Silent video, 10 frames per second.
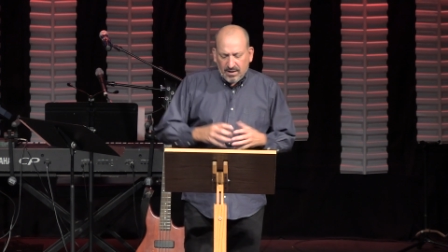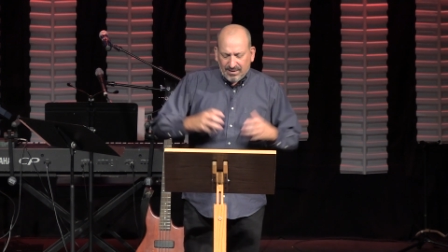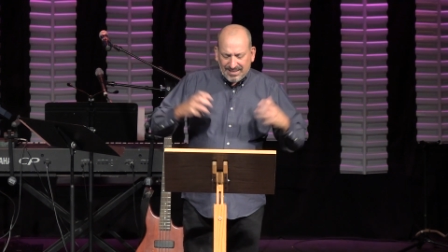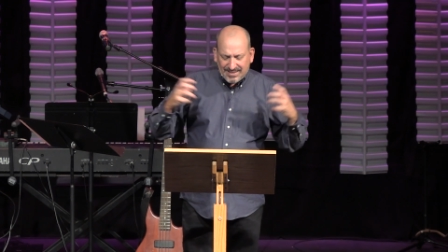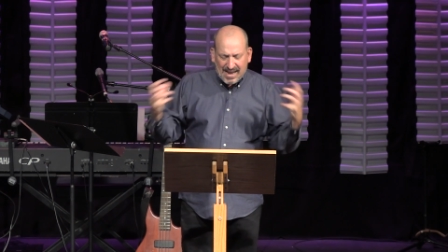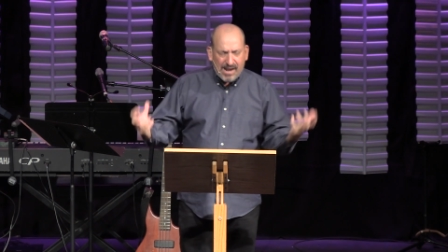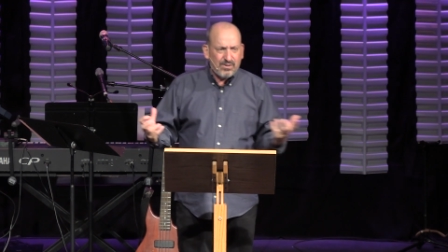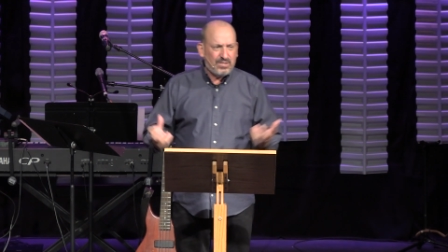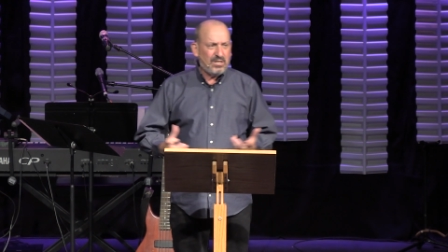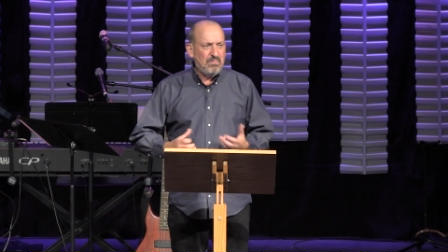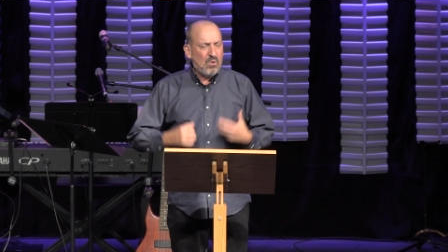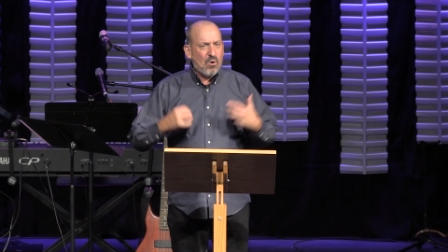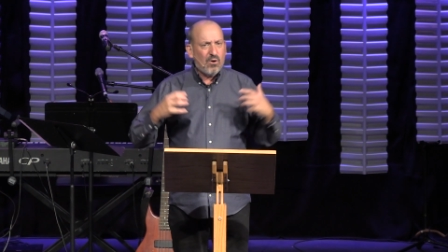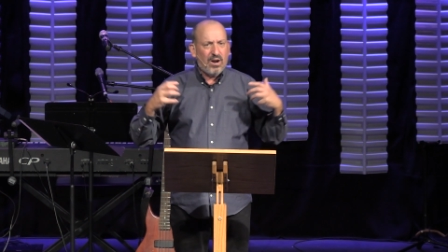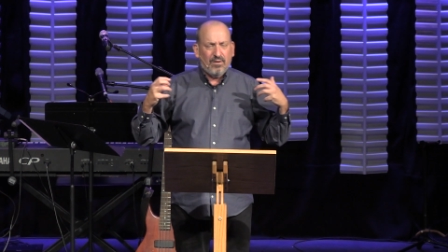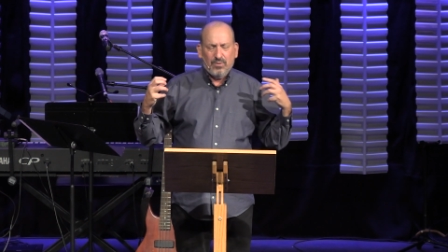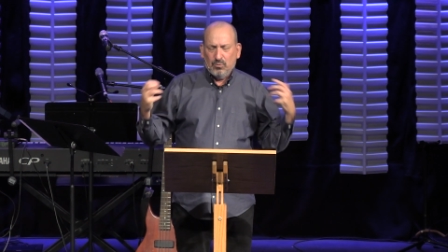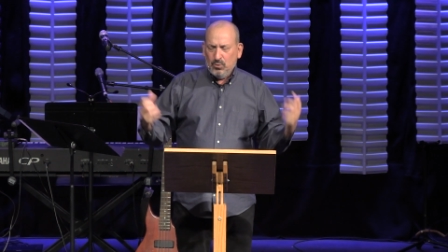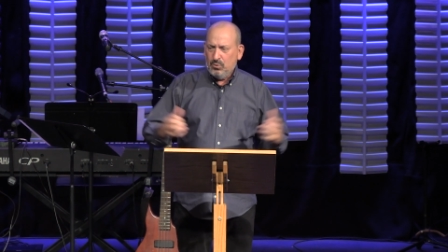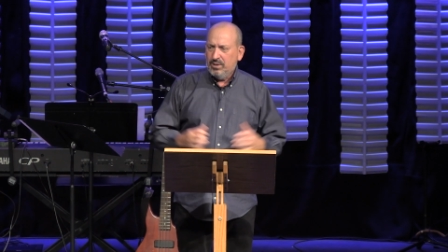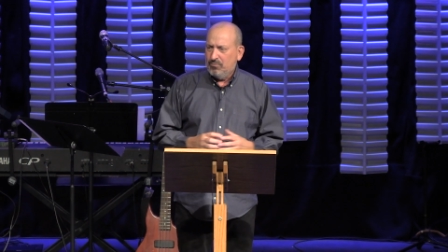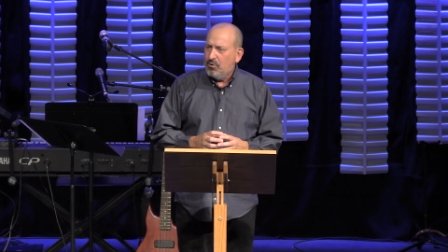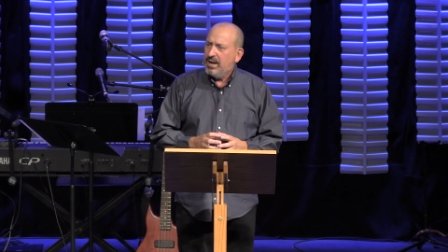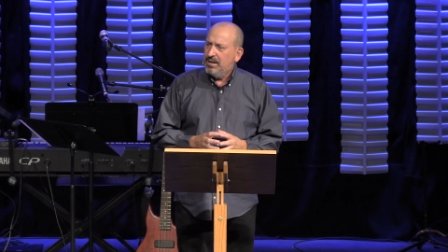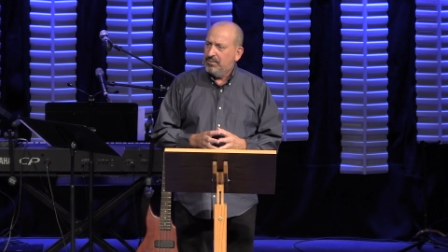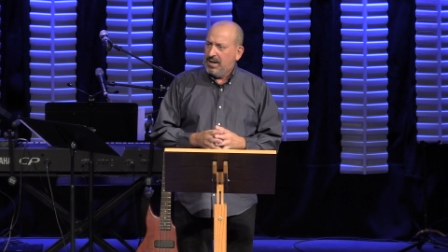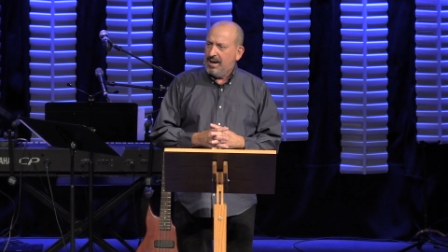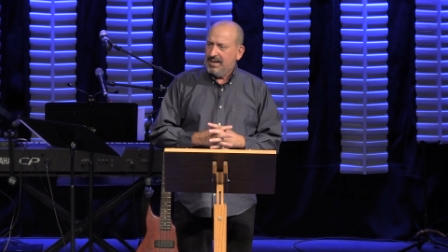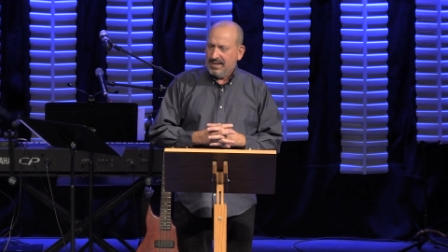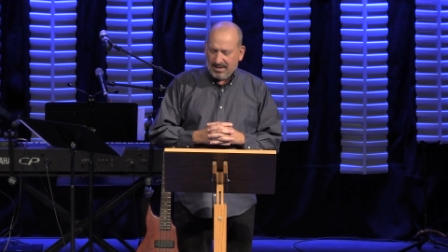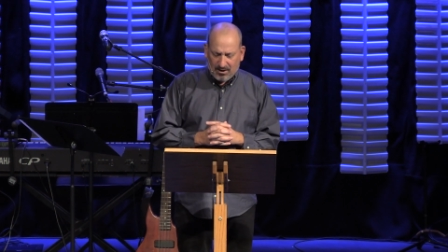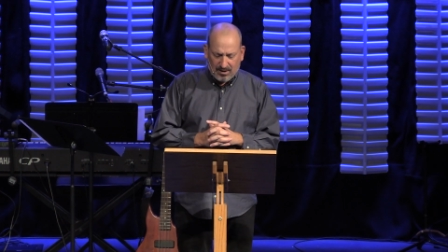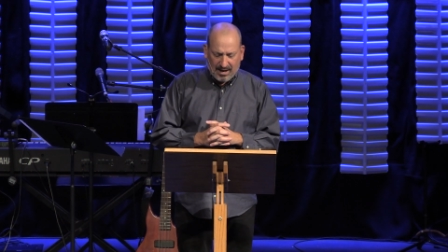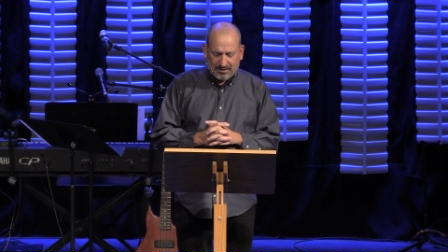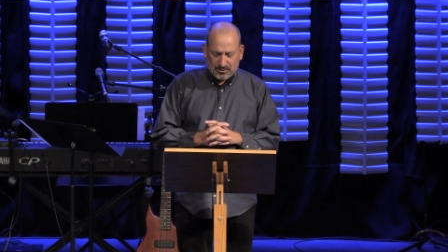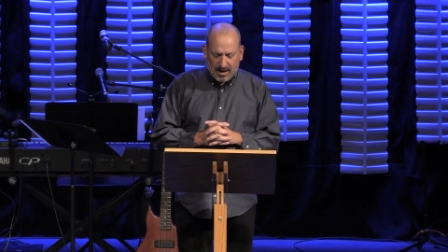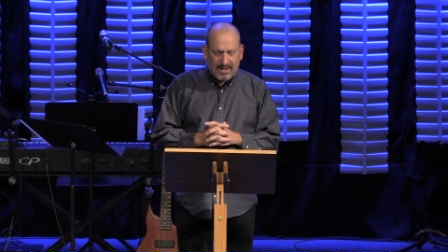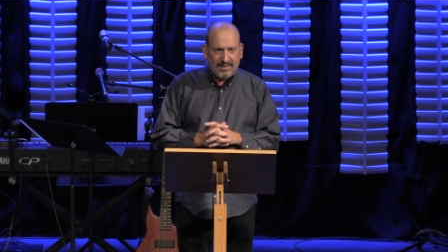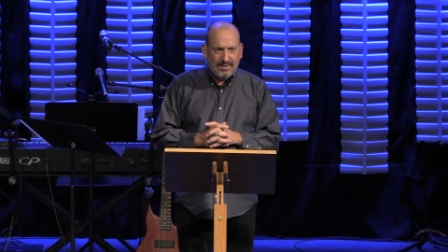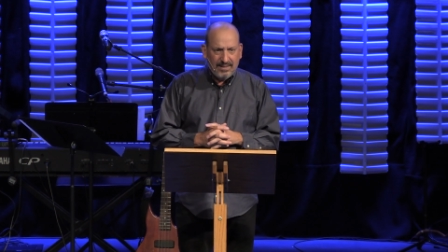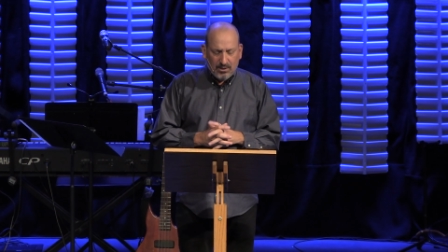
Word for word: desire to see more of the rule and reign of God in our lives, right?